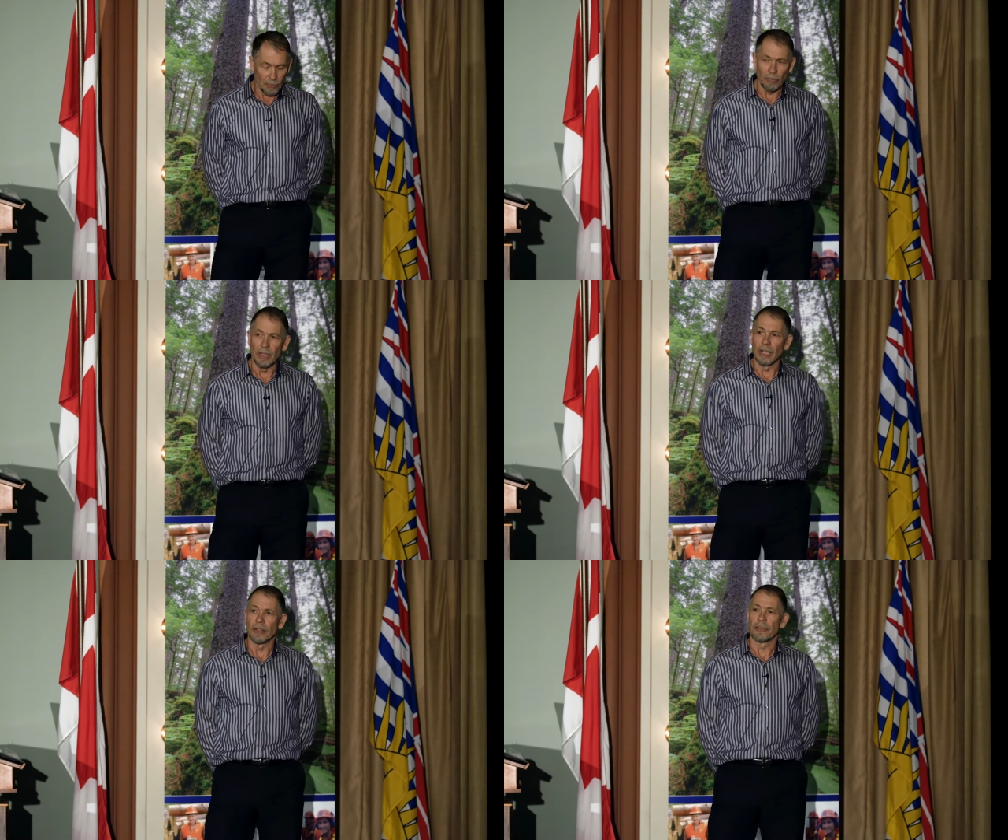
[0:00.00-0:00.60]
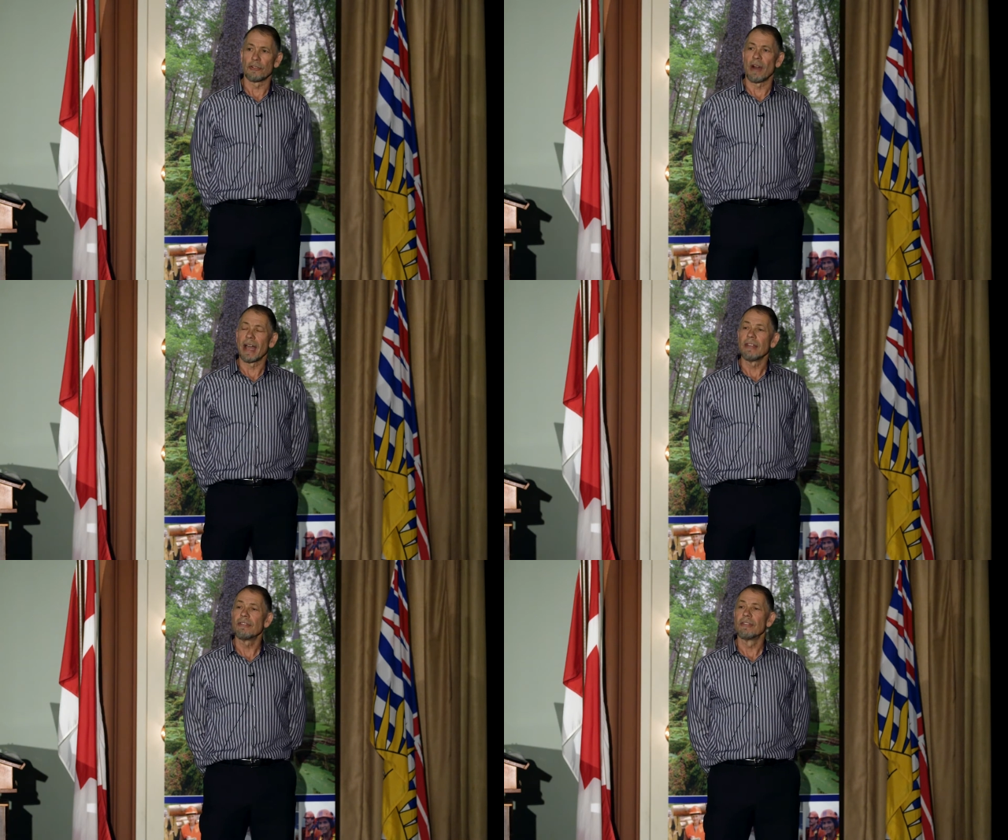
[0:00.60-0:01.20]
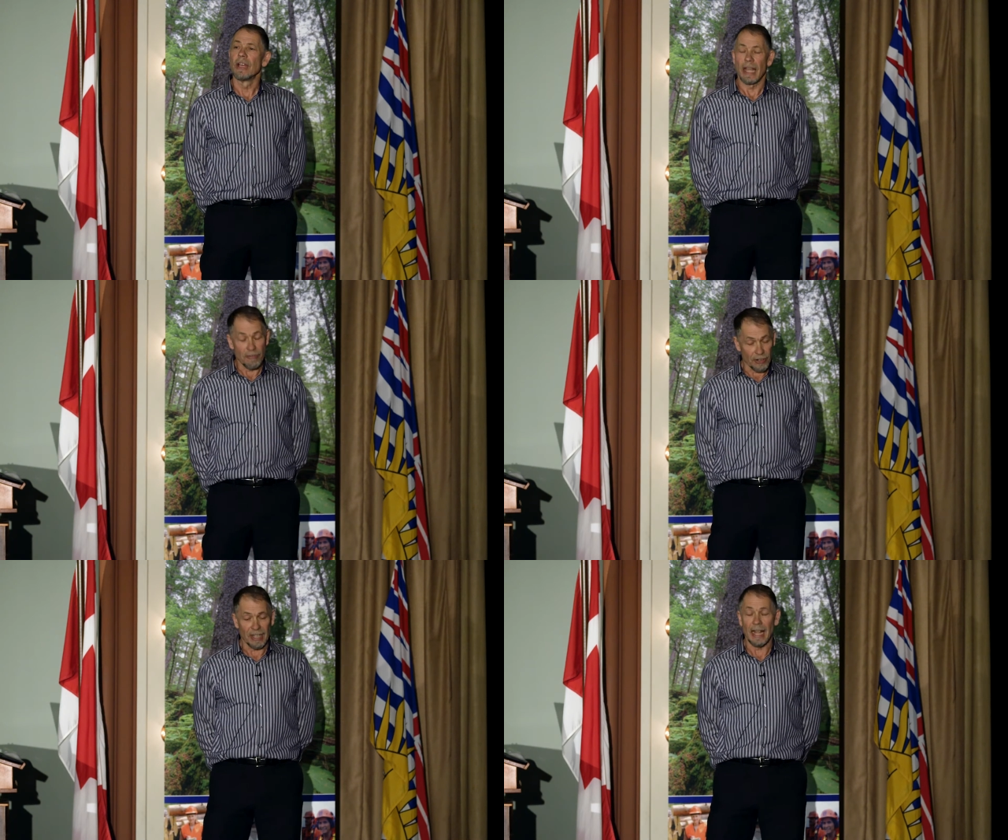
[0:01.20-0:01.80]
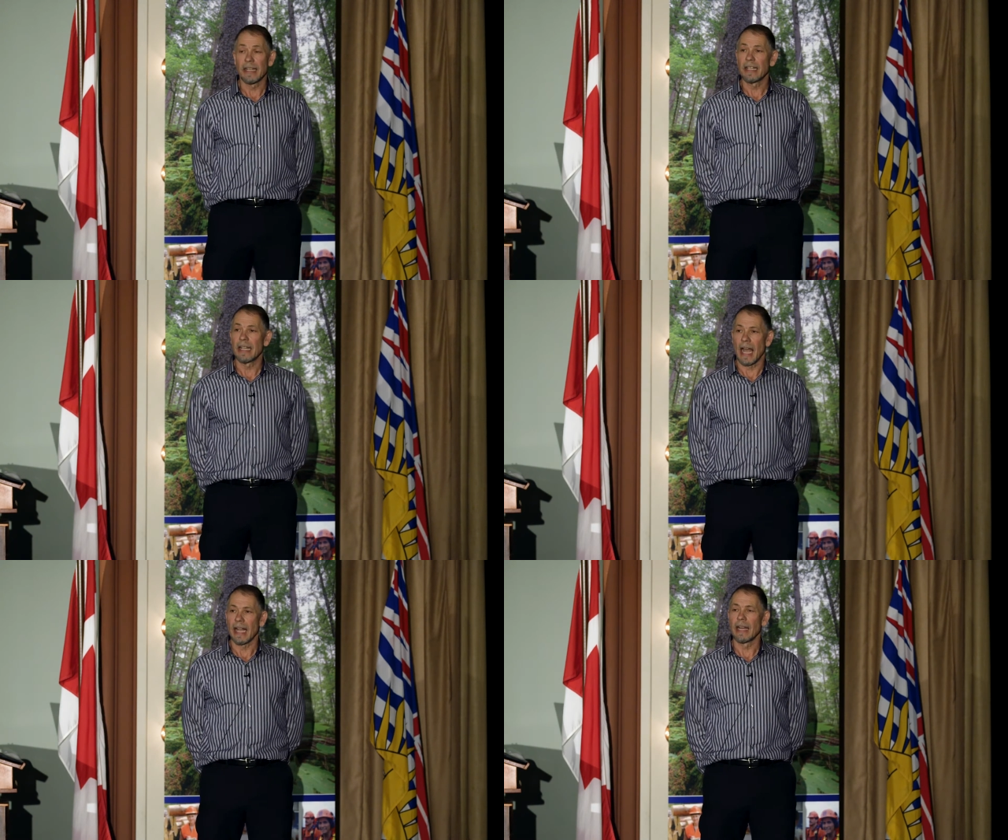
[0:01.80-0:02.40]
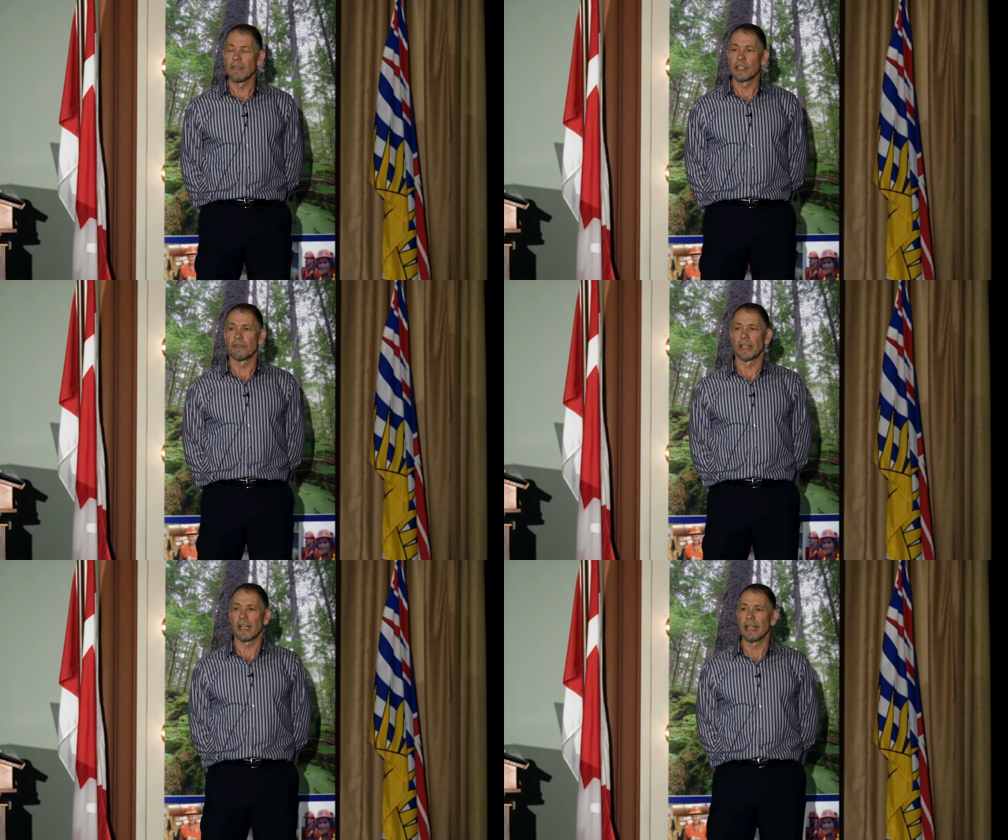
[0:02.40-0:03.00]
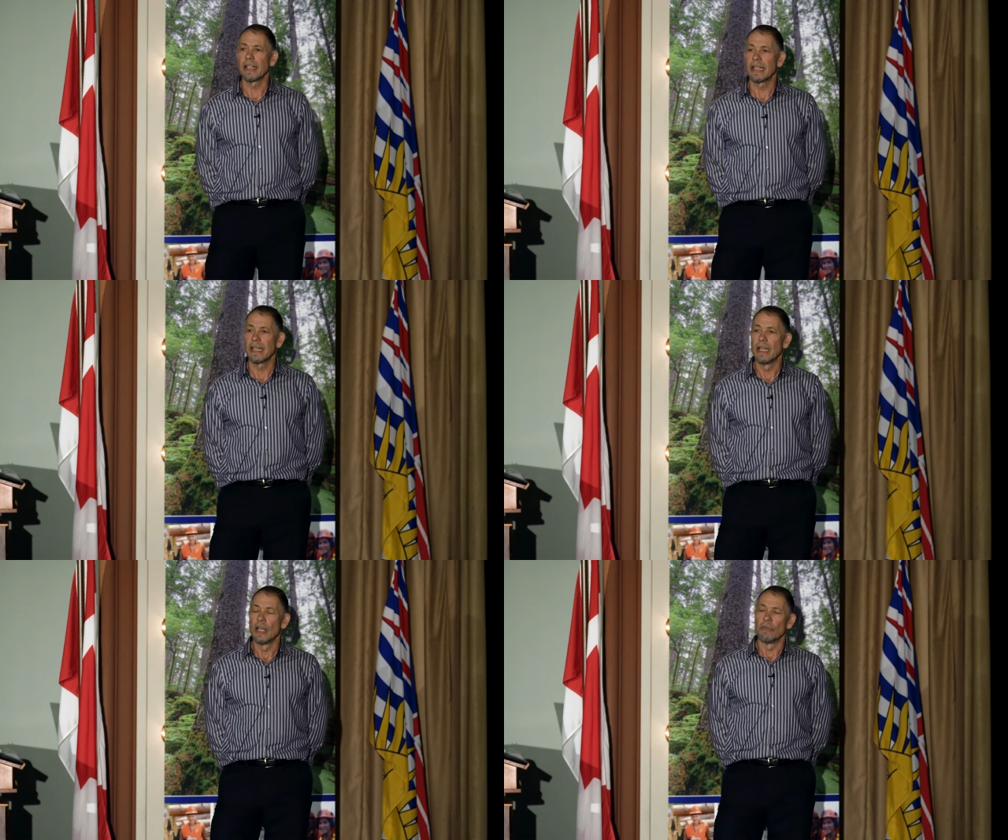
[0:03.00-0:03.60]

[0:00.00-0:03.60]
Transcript: will drive, and fecundity, high levels of fecundity,